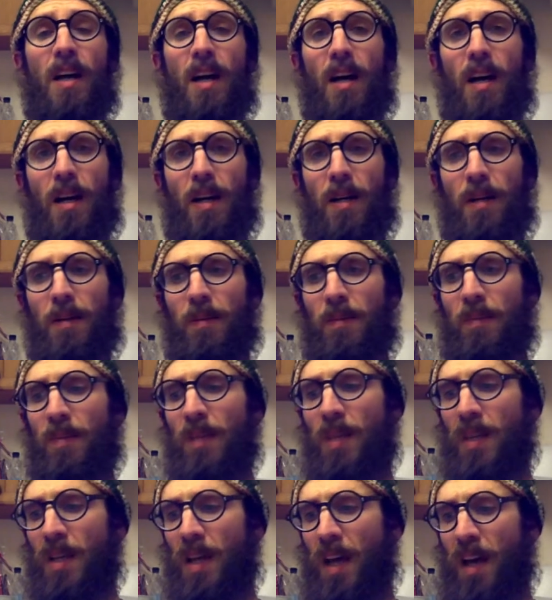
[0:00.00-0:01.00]

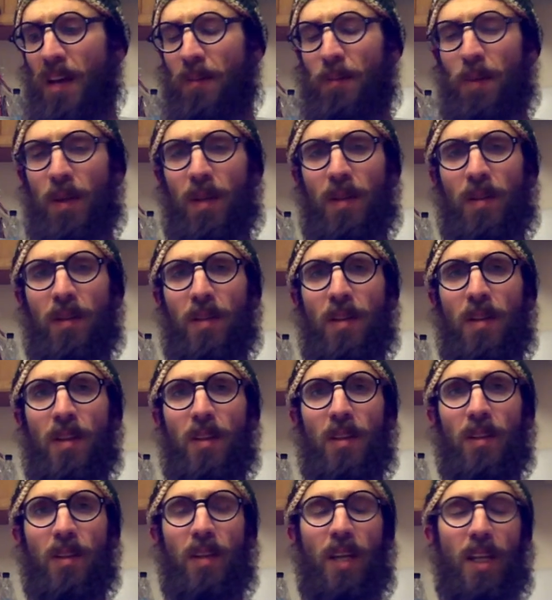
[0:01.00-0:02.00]
I've been
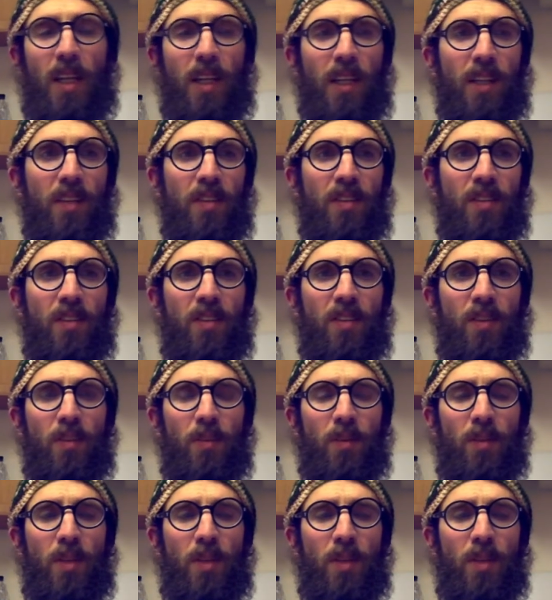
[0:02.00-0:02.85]
getting into some